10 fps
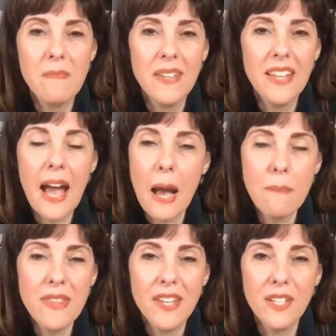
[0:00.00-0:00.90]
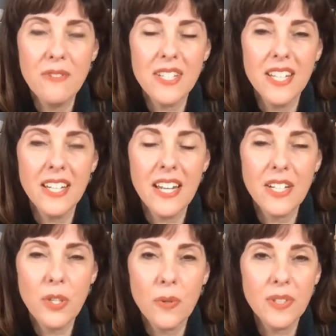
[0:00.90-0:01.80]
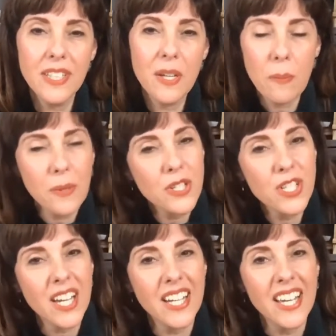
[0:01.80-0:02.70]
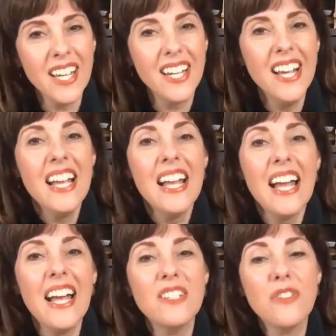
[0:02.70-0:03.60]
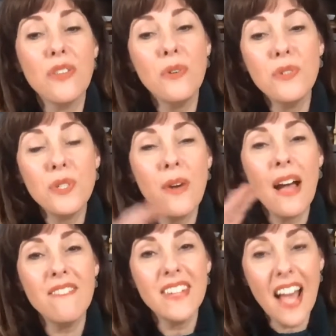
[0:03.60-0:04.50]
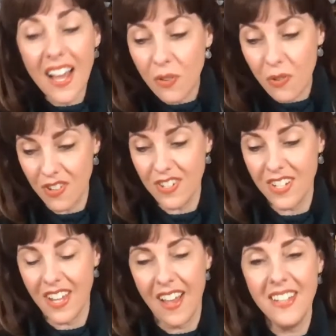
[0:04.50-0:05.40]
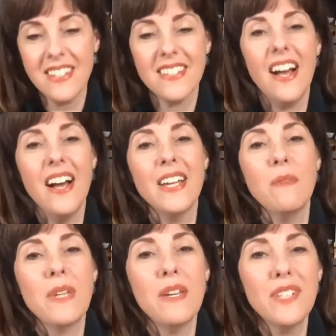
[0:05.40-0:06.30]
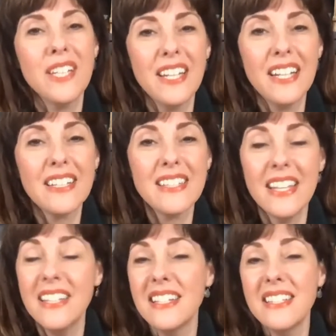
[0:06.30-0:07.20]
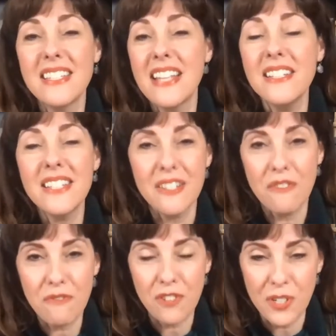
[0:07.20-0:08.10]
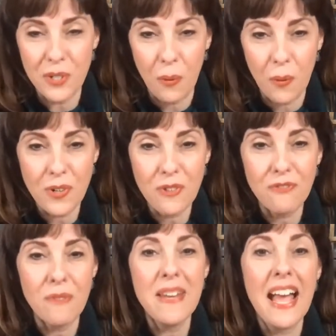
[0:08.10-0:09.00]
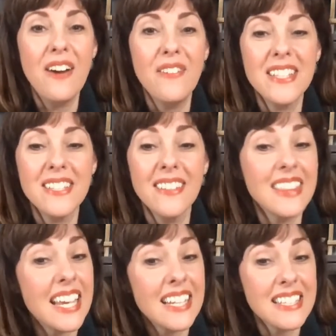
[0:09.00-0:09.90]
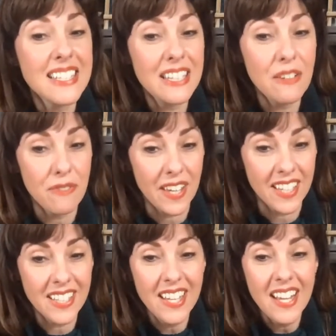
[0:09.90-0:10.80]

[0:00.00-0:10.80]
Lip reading: happy that you did, and I totally appreciate it. And those who have not ordered yet, I am giving an incentive for you to order from now until Thanksgiving.